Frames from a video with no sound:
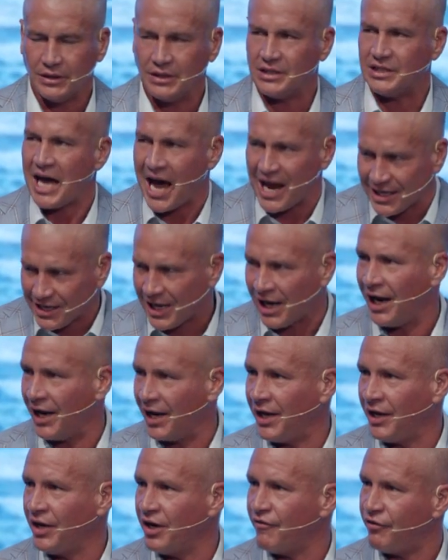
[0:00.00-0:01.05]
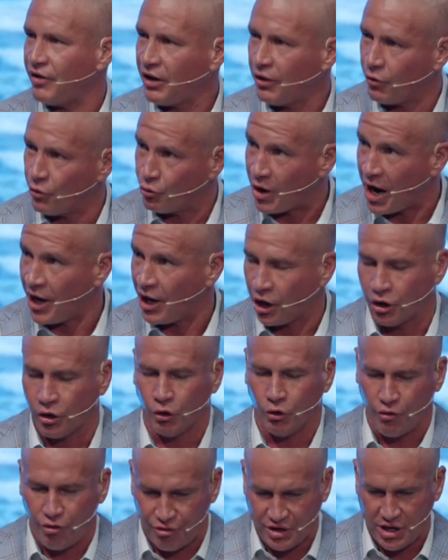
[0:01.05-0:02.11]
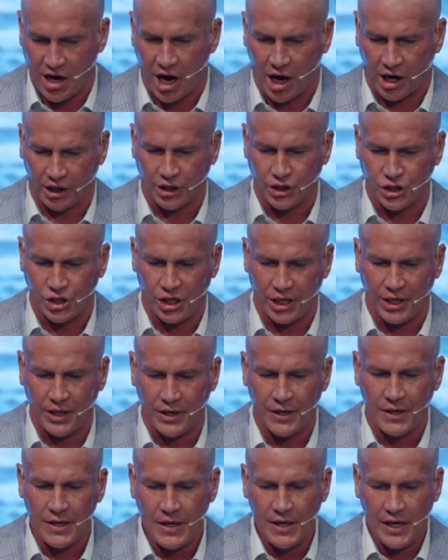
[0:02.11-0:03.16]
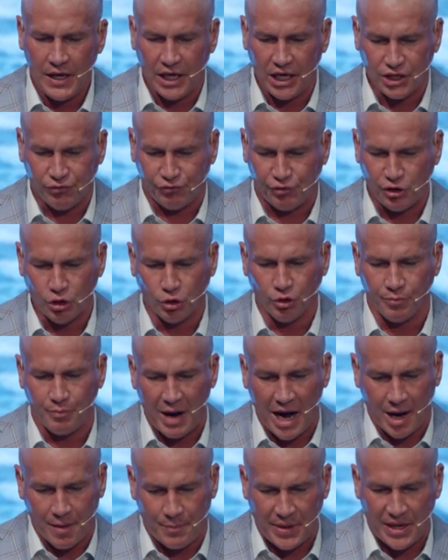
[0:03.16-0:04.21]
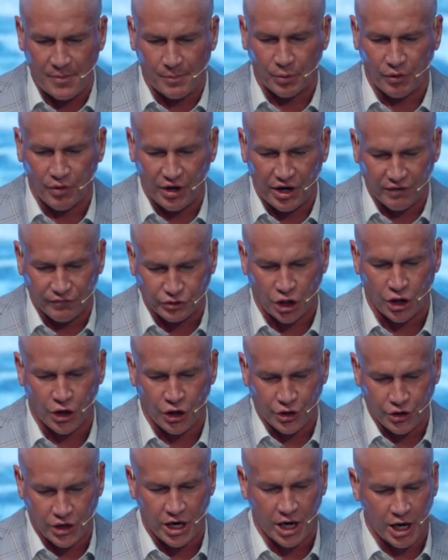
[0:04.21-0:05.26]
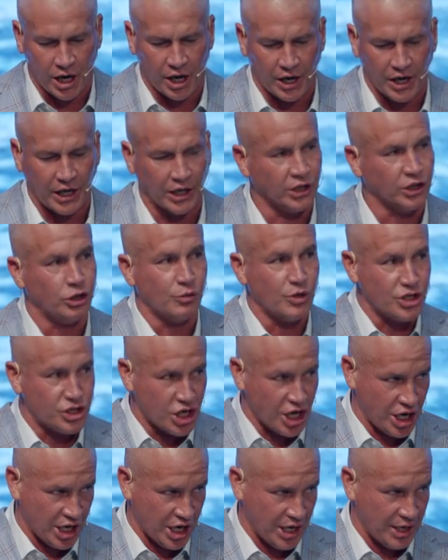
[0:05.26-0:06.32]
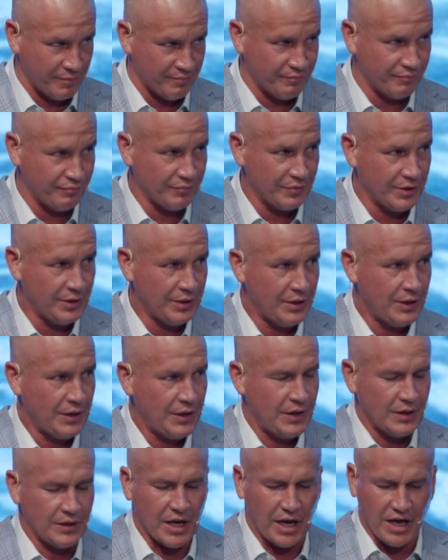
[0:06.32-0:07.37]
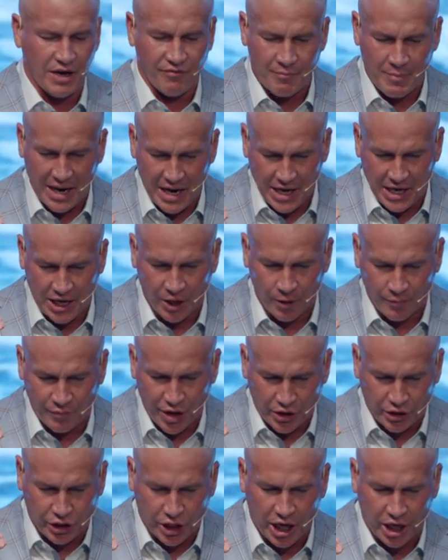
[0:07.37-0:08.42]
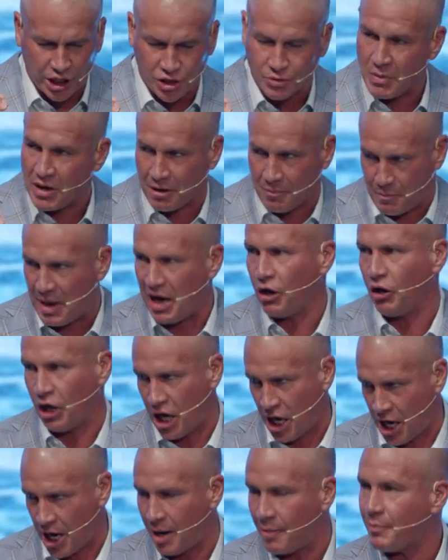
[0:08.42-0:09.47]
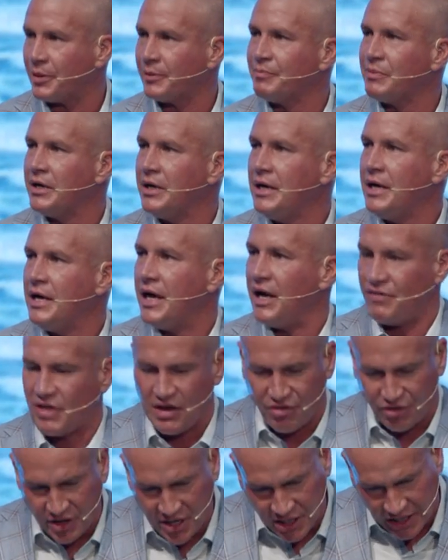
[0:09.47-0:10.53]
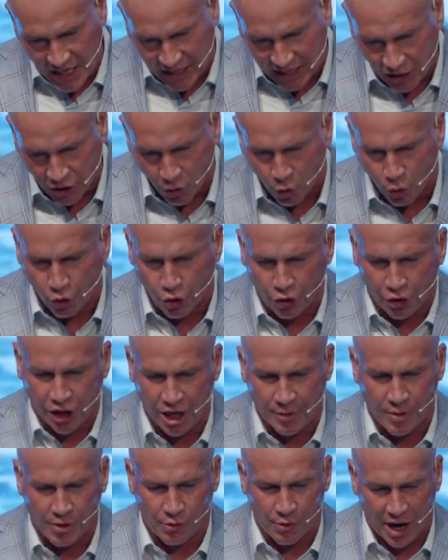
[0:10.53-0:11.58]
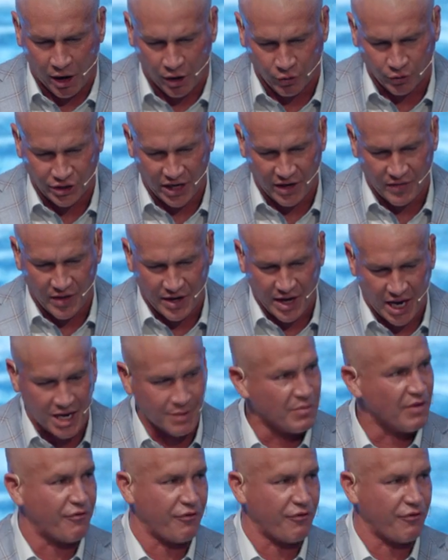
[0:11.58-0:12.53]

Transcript: That kind of heretical theology is fueled by people that have turned God into a genie. They have made him their cosmic bellhop, and they think they can order him around in the name of